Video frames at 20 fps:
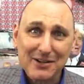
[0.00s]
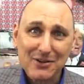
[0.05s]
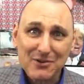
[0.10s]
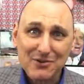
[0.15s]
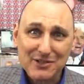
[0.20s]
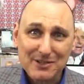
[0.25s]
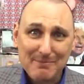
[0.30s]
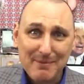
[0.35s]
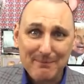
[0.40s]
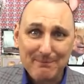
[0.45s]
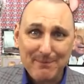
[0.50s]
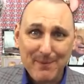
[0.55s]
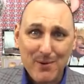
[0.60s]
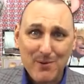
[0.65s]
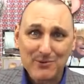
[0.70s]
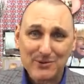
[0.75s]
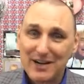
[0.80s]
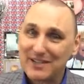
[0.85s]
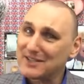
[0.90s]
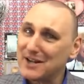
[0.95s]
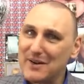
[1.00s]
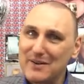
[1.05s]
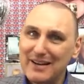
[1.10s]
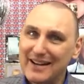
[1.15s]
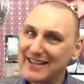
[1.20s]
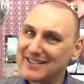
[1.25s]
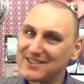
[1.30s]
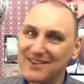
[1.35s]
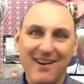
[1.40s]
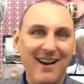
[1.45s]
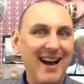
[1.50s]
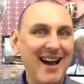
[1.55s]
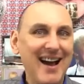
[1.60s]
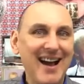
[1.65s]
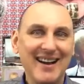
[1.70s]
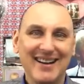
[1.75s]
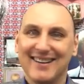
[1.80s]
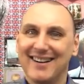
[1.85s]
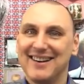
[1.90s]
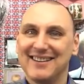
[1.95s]
going to cost him a fortune. I don't think he's got
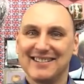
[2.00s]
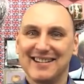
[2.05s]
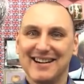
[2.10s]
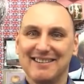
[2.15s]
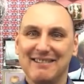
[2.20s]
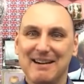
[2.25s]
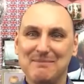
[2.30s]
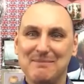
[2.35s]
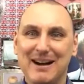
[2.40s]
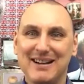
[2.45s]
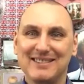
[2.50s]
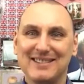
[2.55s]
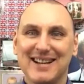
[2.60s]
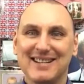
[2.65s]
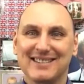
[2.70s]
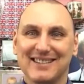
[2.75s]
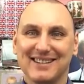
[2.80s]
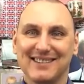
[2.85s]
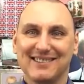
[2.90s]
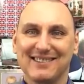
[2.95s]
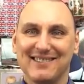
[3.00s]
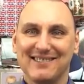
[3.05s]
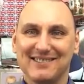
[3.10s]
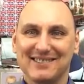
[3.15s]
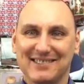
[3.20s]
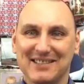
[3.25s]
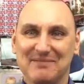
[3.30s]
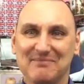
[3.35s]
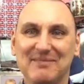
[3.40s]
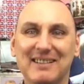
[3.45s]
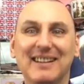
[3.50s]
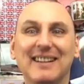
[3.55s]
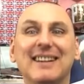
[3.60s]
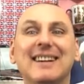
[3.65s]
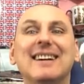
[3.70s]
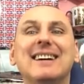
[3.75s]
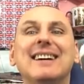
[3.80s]
any idea how much that's going to cost him.